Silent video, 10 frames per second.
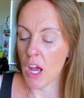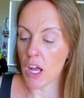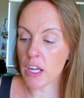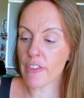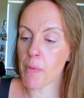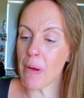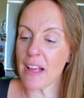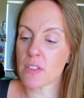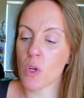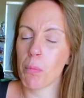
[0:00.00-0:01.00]
over the
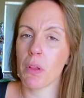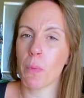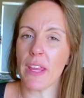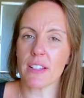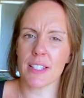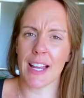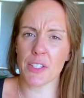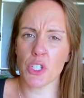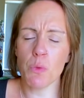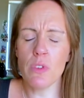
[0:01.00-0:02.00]
past couple of weeks, and
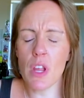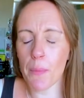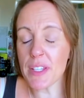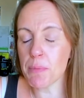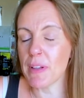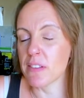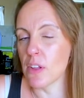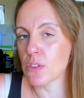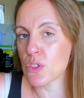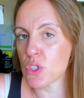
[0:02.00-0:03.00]
as you know, it's been a
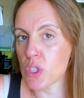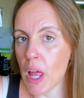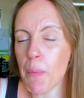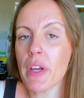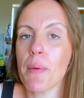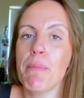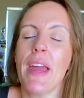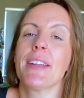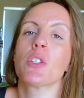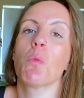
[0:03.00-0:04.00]
lot slower
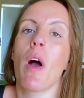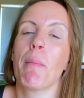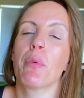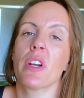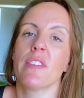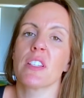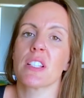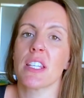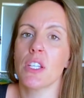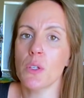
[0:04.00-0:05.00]
compared to what I'm
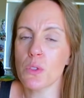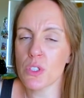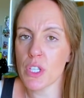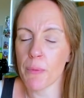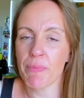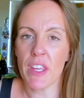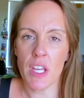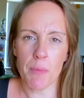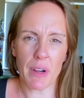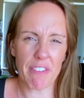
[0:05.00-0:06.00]
previously used to,
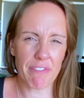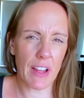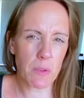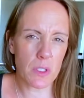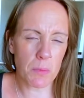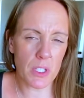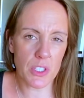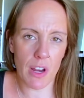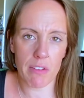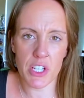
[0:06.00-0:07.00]
but I've found some good
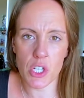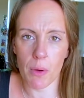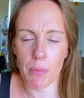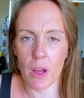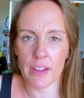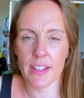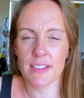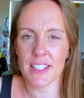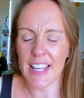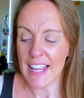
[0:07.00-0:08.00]
charity shop
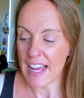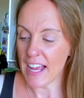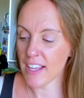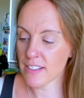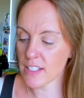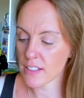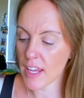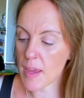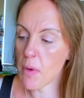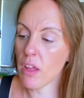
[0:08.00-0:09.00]
bargains and
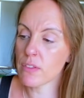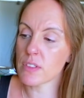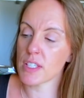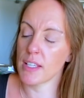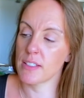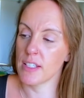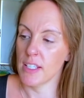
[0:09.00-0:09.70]
game hunts, and